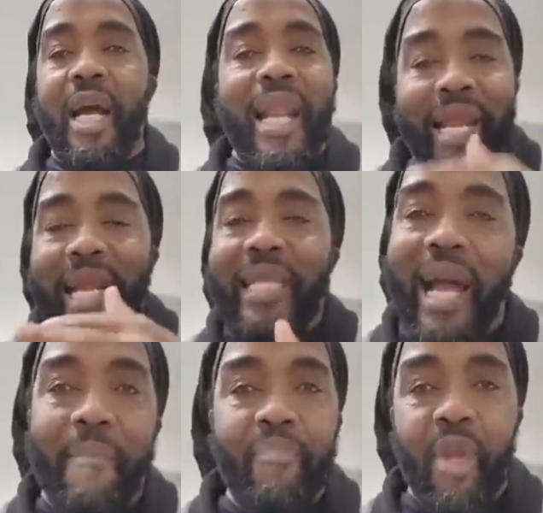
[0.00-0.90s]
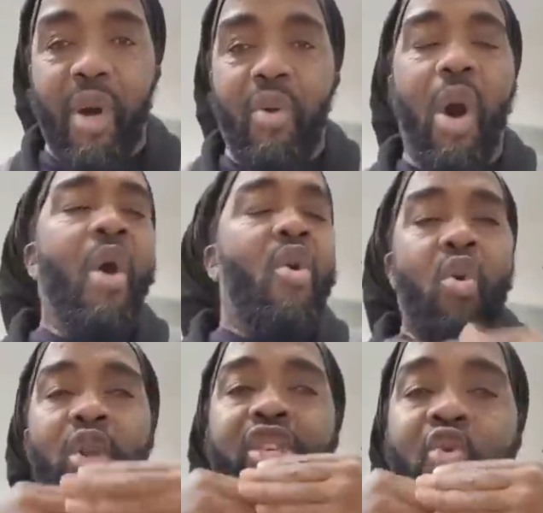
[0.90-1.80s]
And that happen now. How
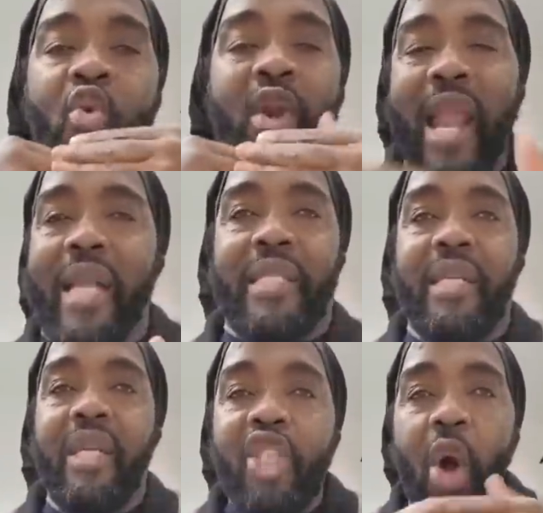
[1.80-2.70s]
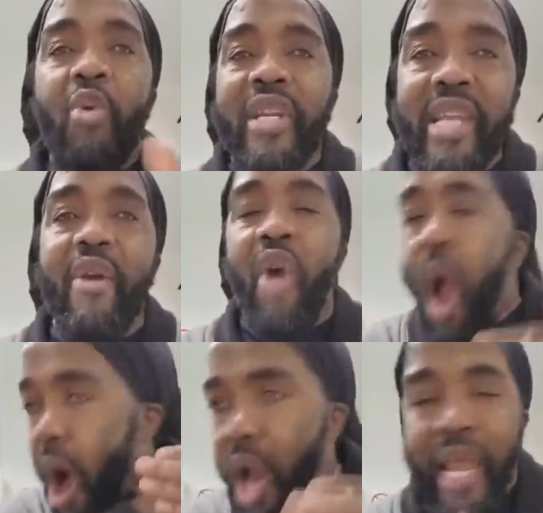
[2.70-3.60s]
could you lot down
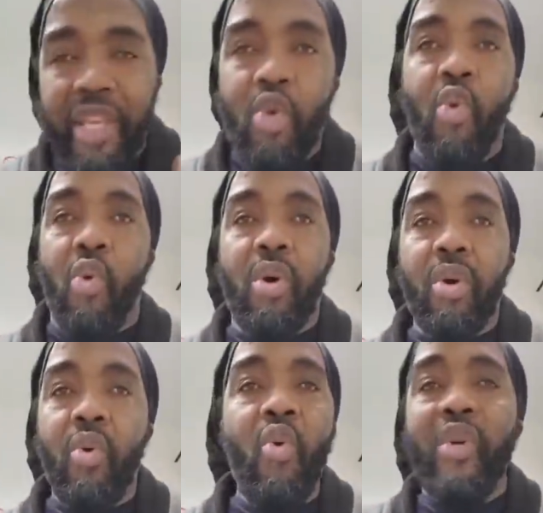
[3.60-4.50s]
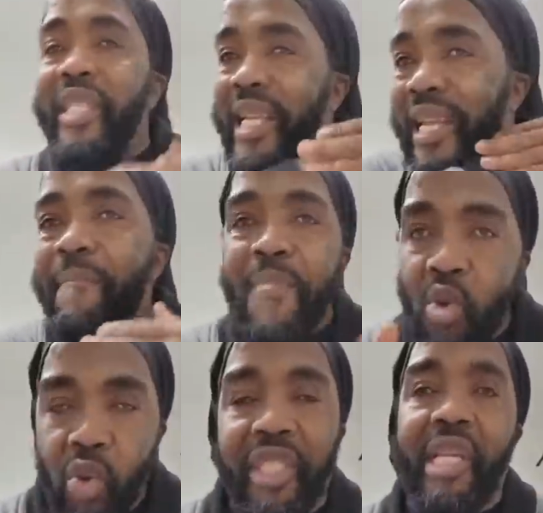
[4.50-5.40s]
there, all of you who is in the
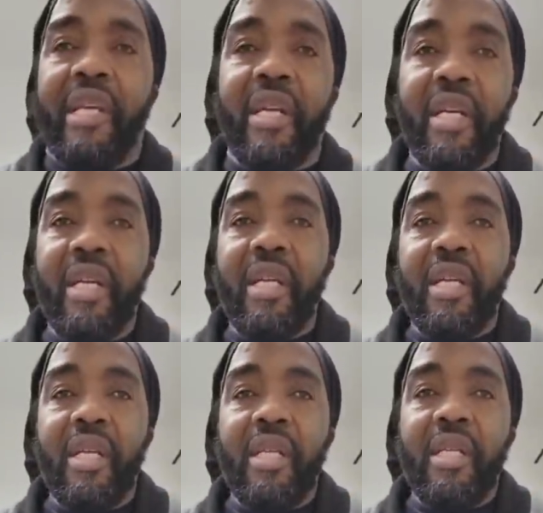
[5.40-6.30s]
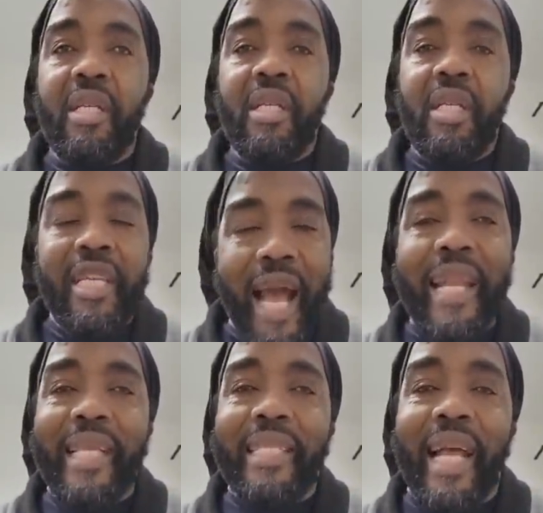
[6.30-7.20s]
music, you
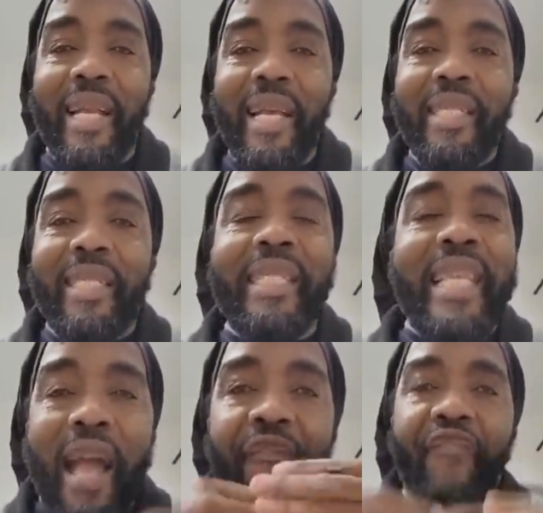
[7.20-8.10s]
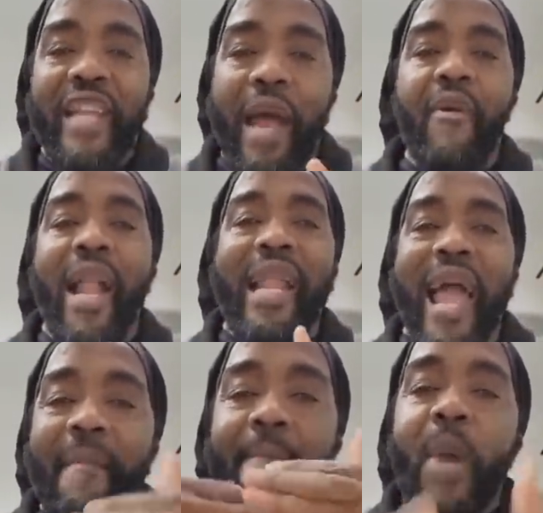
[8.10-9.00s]
understand? See a funeral
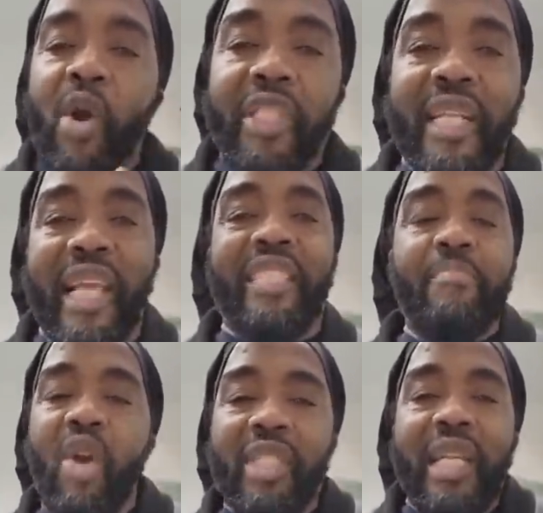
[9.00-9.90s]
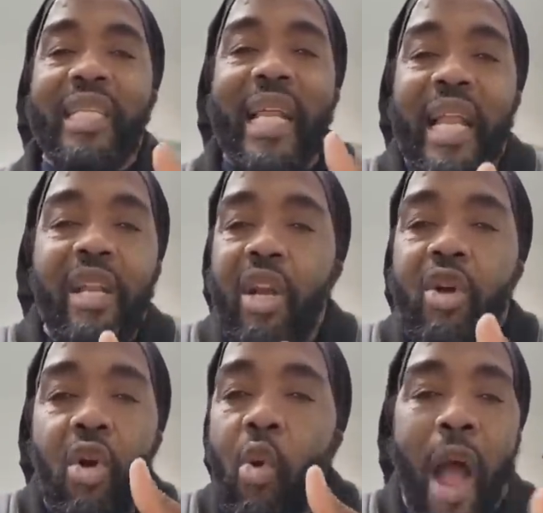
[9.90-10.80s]
like Merciless. Merciless and another
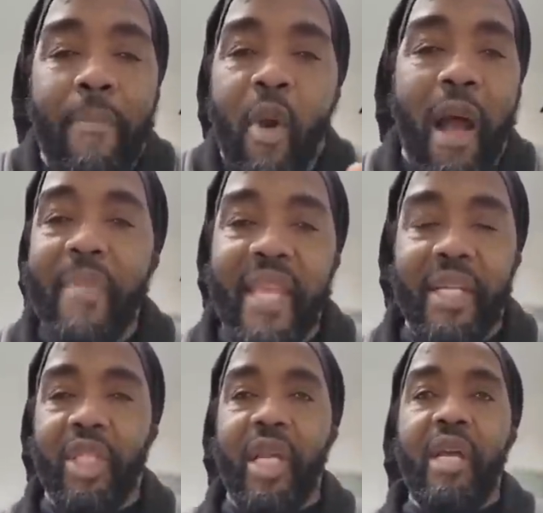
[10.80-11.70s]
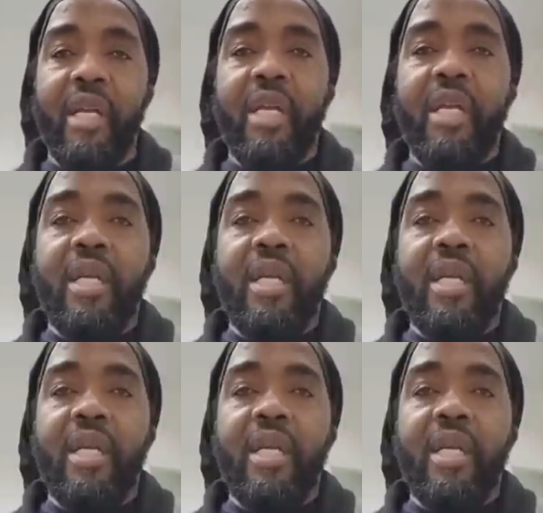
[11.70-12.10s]
little quab DJ.